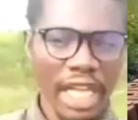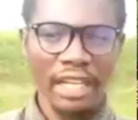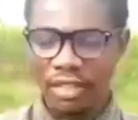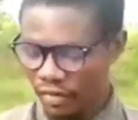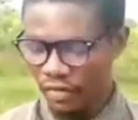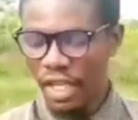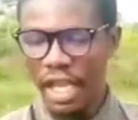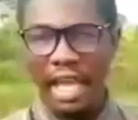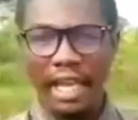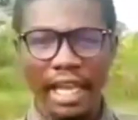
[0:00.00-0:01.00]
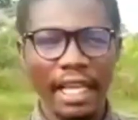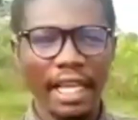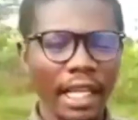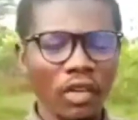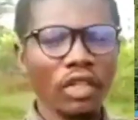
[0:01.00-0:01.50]
prior to us
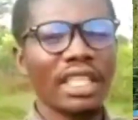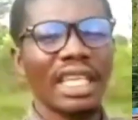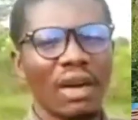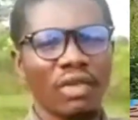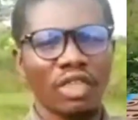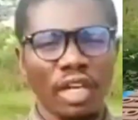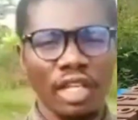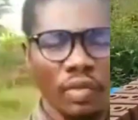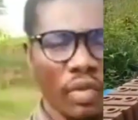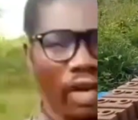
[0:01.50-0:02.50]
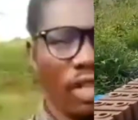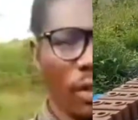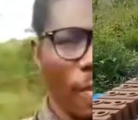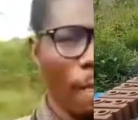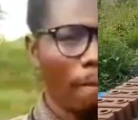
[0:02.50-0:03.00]
making this video.
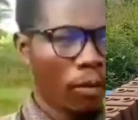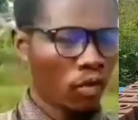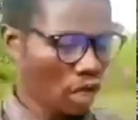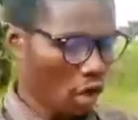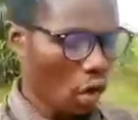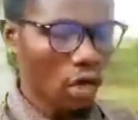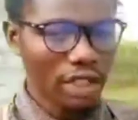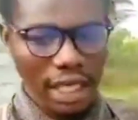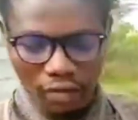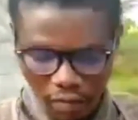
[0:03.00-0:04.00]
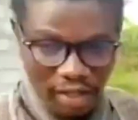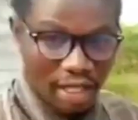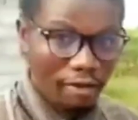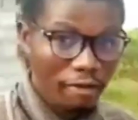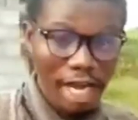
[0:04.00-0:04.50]
And mind
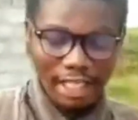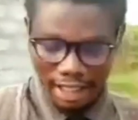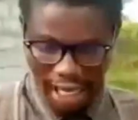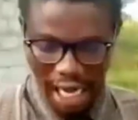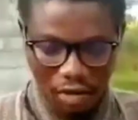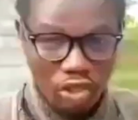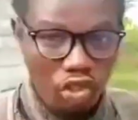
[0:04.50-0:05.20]
you, it takes about